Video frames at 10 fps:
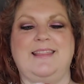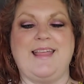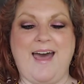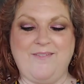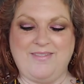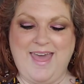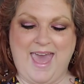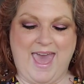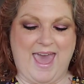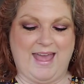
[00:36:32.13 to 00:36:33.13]
love
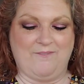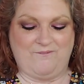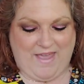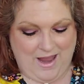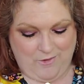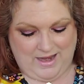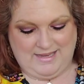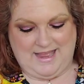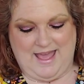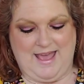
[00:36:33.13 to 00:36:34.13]
that.
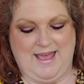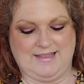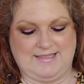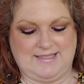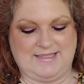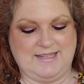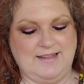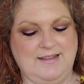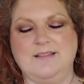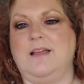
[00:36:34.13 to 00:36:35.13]
Fairy dust.
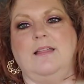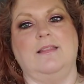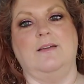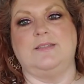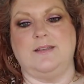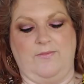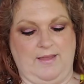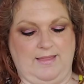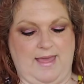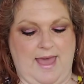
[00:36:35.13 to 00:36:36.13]
I love stuff
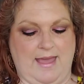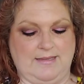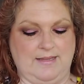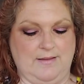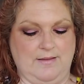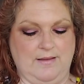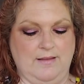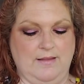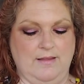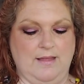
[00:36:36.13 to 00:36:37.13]
like that.
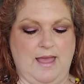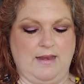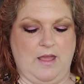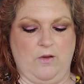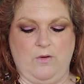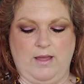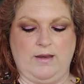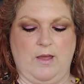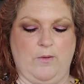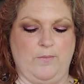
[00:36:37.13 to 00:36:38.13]
I know,
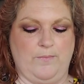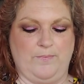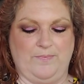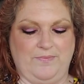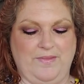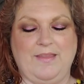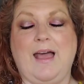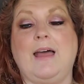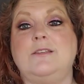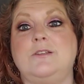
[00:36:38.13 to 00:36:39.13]
I know.
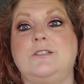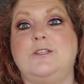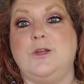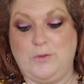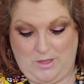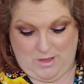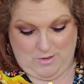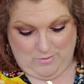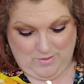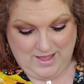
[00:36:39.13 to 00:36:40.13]
I just do,
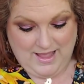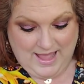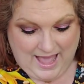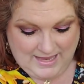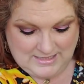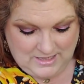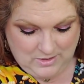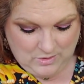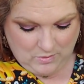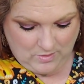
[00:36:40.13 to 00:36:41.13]
though. I
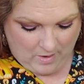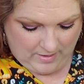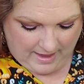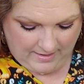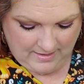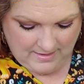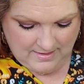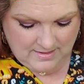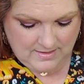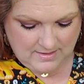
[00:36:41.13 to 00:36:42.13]
do. Okay.
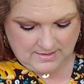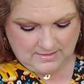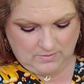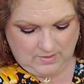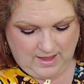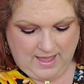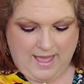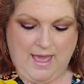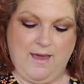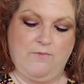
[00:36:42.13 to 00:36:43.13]
Then we
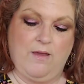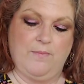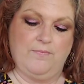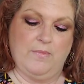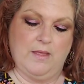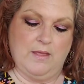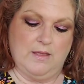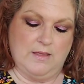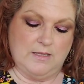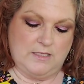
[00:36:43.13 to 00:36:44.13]
have
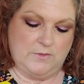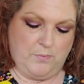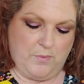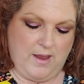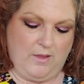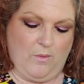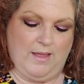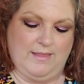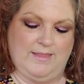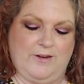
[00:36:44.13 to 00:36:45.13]

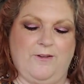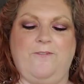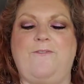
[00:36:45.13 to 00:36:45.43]
Sprinkle a little